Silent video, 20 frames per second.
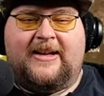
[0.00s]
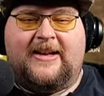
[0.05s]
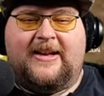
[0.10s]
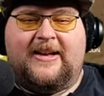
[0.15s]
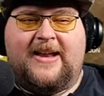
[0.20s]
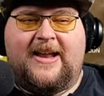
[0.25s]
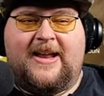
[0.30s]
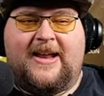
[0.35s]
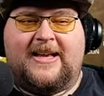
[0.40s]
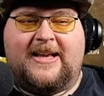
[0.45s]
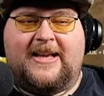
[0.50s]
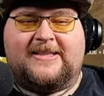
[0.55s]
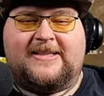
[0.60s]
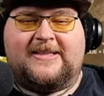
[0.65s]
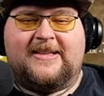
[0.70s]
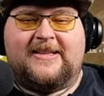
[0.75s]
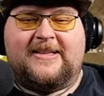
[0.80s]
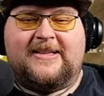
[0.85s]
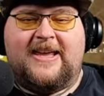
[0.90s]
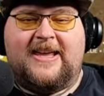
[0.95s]
Nice,
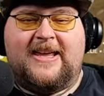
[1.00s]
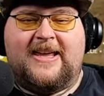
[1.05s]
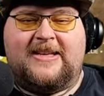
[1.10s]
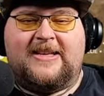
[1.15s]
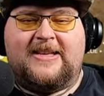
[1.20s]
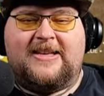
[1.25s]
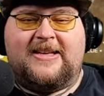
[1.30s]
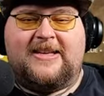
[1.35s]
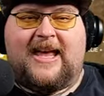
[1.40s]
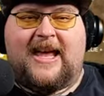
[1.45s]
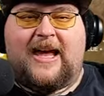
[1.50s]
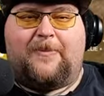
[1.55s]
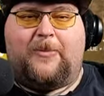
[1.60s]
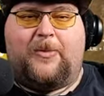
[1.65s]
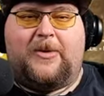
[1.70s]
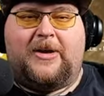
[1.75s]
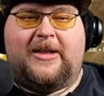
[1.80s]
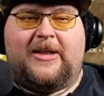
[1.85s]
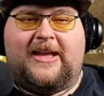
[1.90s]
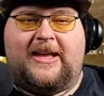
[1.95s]
into the slap
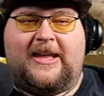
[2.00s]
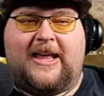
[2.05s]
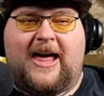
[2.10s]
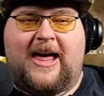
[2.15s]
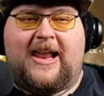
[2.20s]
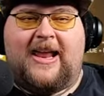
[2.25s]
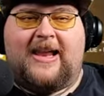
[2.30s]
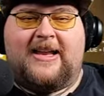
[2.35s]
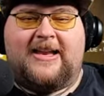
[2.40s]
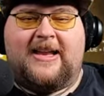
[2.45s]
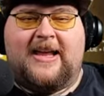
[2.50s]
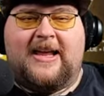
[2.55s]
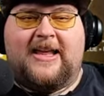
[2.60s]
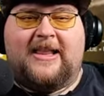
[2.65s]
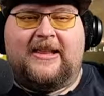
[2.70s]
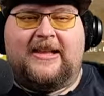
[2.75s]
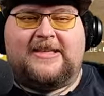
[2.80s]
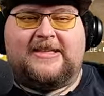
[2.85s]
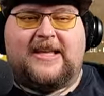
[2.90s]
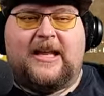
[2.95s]
wheelie, got it.
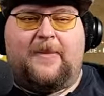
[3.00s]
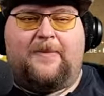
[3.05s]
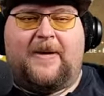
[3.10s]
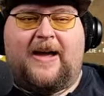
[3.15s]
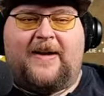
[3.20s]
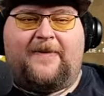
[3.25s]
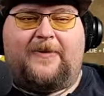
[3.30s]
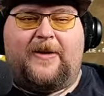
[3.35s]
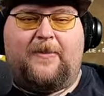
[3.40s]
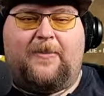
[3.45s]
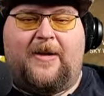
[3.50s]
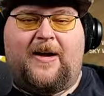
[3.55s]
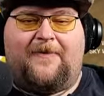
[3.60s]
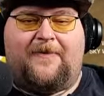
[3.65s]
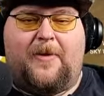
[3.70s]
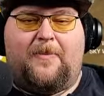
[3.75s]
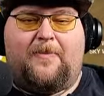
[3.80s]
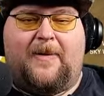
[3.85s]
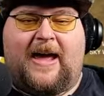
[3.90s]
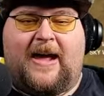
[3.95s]
Let's get a backflip
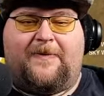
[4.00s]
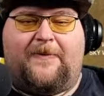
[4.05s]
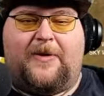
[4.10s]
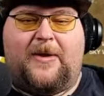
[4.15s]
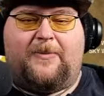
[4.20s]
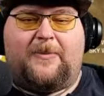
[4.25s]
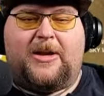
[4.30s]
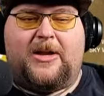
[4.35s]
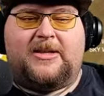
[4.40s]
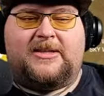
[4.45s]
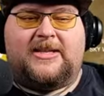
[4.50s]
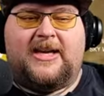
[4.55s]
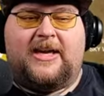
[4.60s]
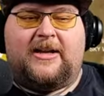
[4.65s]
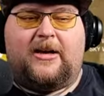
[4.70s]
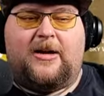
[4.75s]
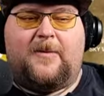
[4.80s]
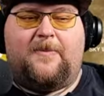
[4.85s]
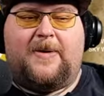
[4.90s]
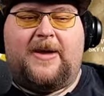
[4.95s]
off the backflip
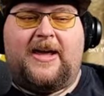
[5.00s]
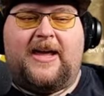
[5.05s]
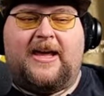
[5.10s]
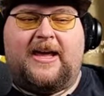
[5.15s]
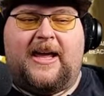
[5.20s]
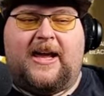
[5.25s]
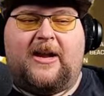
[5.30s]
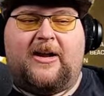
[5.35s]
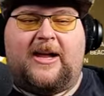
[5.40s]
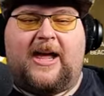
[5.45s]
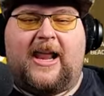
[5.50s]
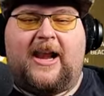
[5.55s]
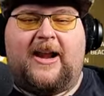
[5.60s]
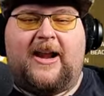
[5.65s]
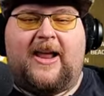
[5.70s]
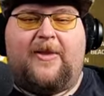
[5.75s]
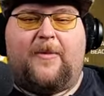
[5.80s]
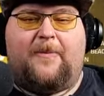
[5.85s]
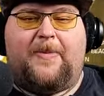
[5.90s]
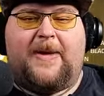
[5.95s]
container, big air, got
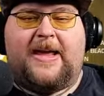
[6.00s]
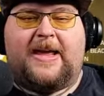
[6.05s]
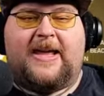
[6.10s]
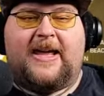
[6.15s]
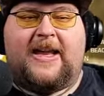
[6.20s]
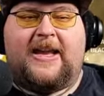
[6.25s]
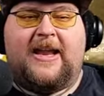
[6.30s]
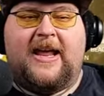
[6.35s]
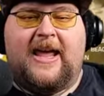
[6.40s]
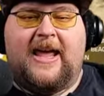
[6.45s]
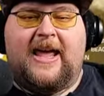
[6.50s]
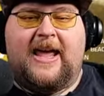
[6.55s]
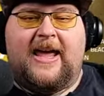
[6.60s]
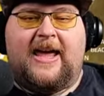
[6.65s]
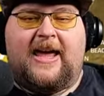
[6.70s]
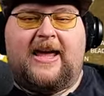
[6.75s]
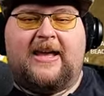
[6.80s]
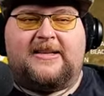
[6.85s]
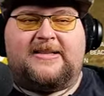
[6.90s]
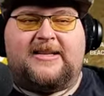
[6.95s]
another beacon.
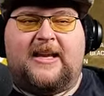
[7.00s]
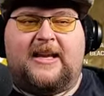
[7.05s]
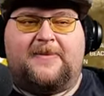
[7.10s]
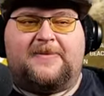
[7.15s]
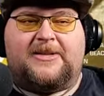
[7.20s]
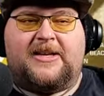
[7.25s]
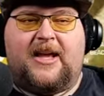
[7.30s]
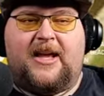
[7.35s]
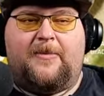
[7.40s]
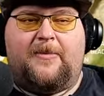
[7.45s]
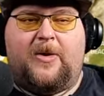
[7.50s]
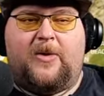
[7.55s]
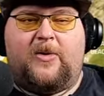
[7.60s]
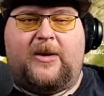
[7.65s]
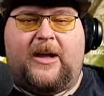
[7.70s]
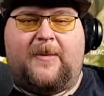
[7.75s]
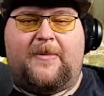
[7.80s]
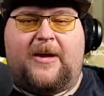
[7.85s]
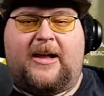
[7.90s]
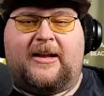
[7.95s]
8 times combo,
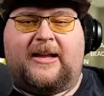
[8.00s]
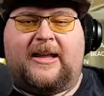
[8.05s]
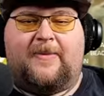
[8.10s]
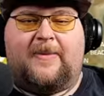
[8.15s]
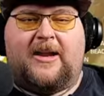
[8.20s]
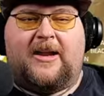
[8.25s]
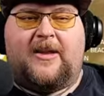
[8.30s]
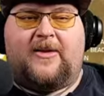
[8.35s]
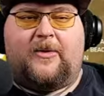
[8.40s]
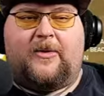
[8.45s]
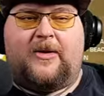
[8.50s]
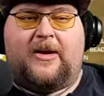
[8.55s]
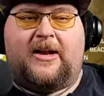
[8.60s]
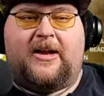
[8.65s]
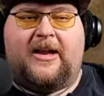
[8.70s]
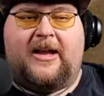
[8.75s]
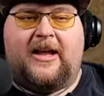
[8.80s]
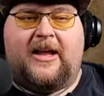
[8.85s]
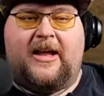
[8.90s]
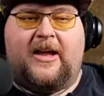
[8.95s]
come on, give me another
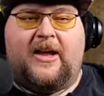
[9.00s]
one.